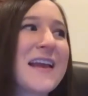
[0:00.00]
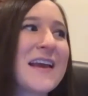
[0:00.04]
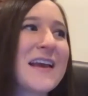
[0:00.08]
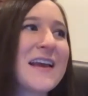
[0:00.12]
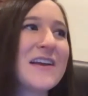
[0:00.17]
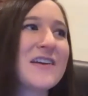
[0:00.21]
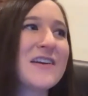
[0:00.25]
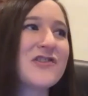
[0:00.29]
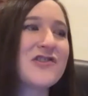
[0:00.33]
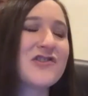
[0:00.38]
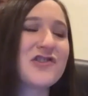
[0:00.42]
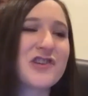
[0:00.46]

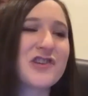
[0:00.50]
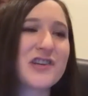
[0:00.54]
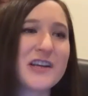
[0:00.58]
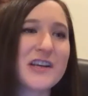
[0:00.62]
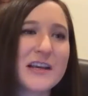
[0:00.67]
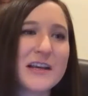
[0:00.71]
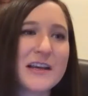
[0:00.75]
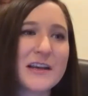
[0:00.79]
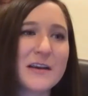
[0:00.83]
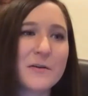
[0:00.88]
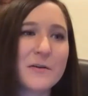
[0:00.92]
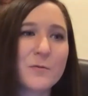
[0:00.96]

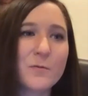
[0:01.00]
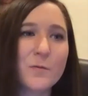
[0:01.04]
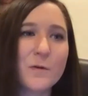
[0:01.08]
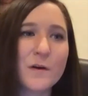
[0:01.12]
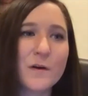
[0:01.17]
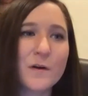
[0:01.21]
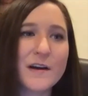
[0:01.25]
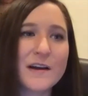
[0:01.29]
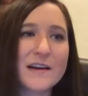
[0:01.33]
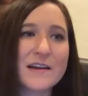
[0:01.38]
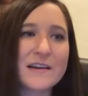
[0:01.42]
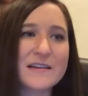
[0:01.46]
she
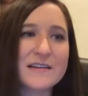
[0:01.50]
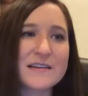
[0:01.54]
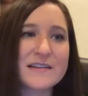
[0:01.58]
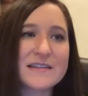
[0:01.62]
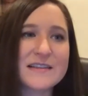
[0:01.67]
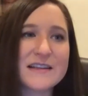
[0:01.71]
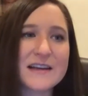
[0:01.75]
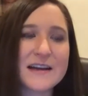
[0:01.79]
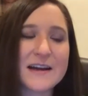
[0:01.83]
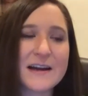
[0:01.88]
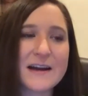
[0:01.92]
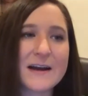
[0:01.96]
was
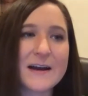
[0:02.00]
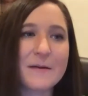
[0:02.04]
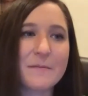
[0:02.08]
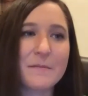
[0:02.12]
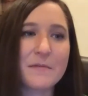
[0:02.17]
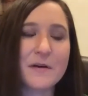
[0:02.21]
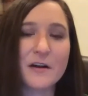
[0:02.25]
um,